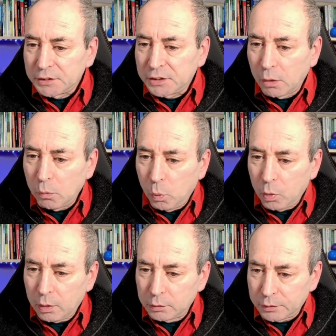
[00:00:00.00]
So
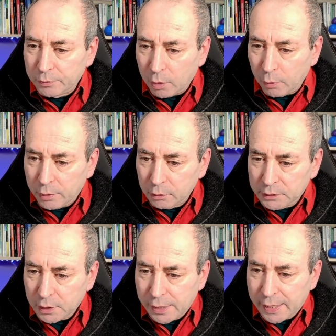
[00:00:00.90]
what else have we got? We've got
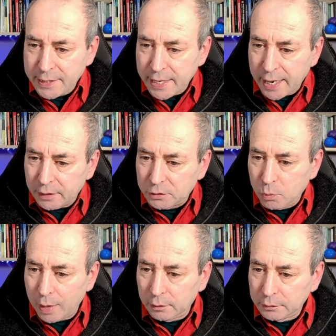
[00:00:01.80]
Kadir as
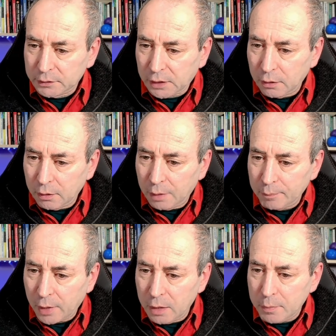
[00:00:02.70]
well.
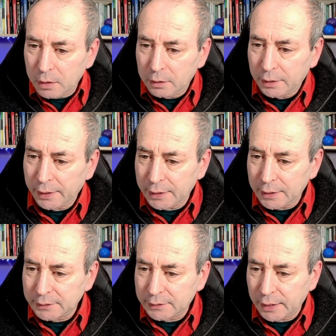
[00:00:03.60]
So Oma
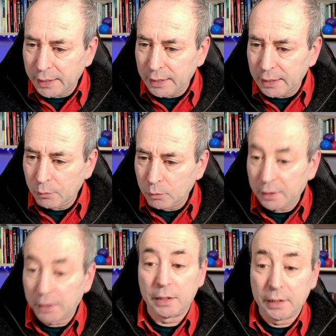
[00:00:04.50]
is
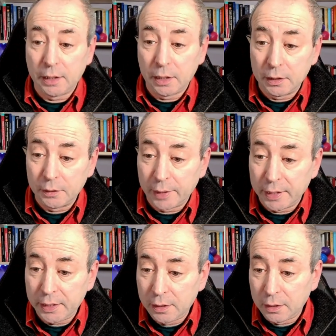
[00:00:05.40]
working in the
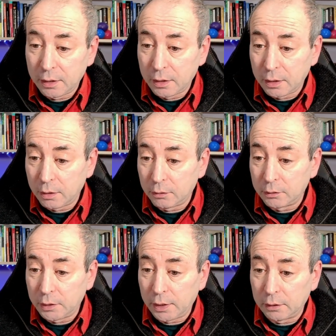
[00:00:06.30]
UAE
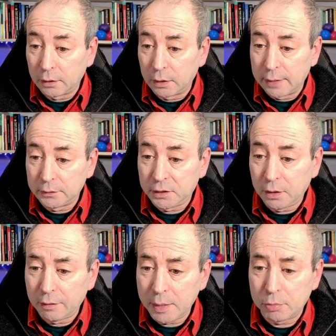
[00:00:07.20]
on the
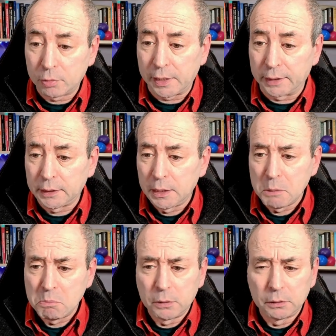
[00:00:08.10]
LTRA project.
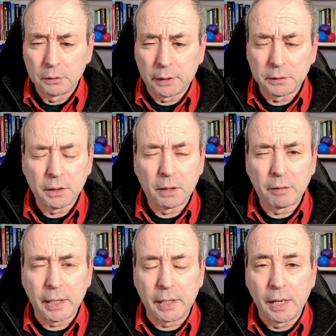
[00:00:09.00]

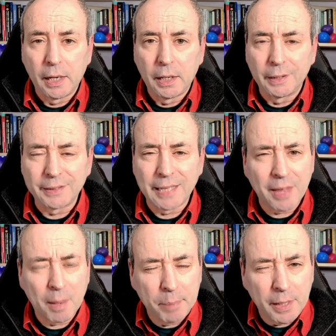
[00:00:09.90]
LTRA, is
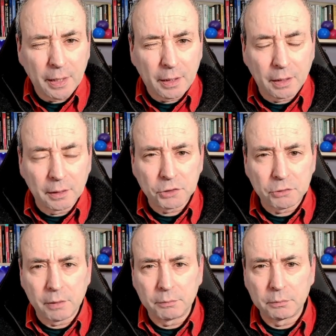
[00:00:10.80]
that big kind of
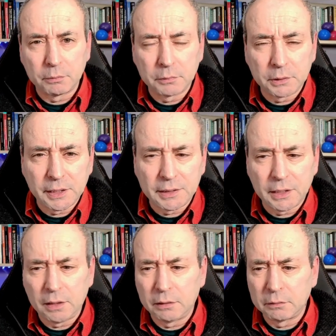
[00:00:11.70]
strip
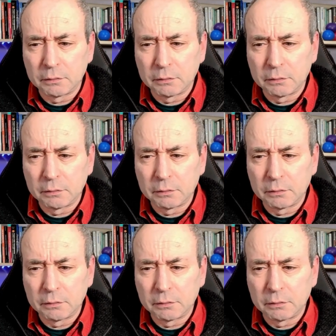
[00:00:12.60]
city